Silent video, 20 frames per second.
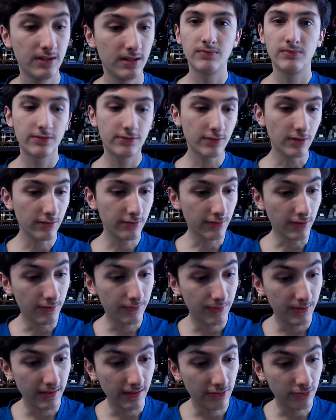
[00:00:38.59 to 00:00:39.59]
It starts off
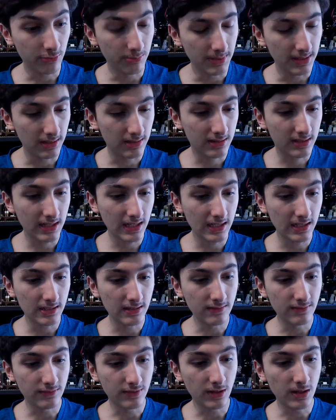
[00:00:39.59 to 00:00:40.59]
with Ezra Miller kind
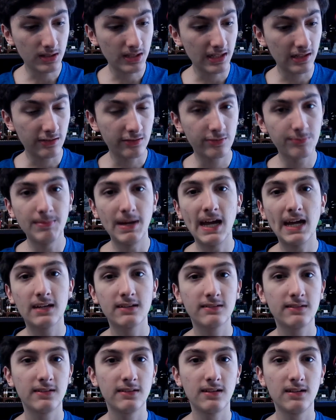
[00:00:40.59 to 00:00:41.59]
of talking
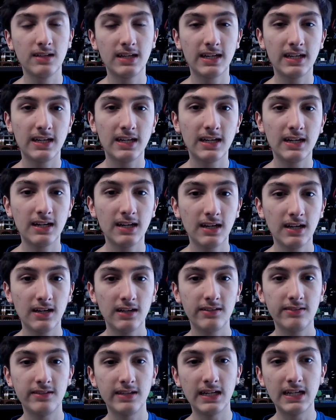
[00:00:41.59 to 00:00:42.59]
smack to the lady,
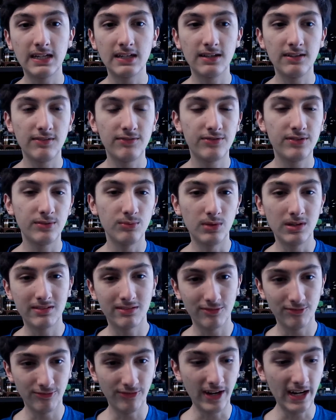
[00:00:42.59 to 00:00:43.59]
saying if she wants
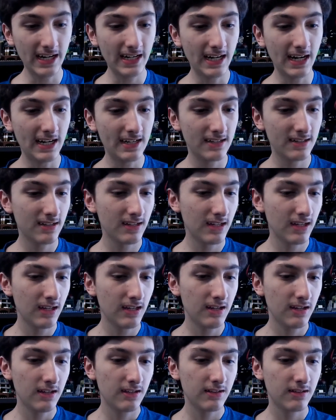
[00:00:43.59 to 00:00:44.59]
to fight, and
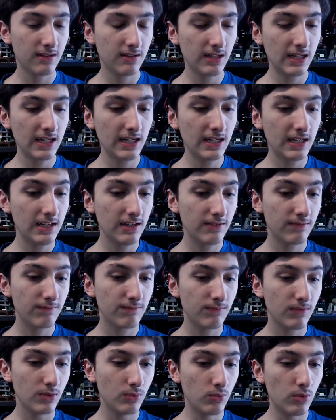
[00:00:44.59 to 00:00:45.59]
the lady
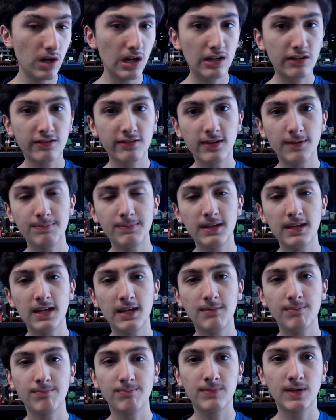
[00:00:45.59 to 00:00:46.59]
walks up to
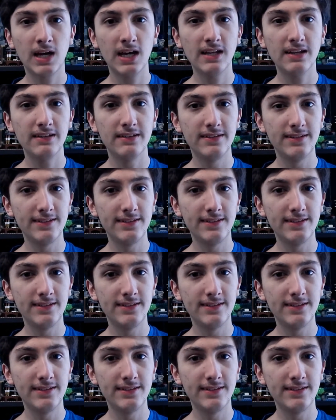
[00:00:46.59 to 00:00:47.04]
him kind of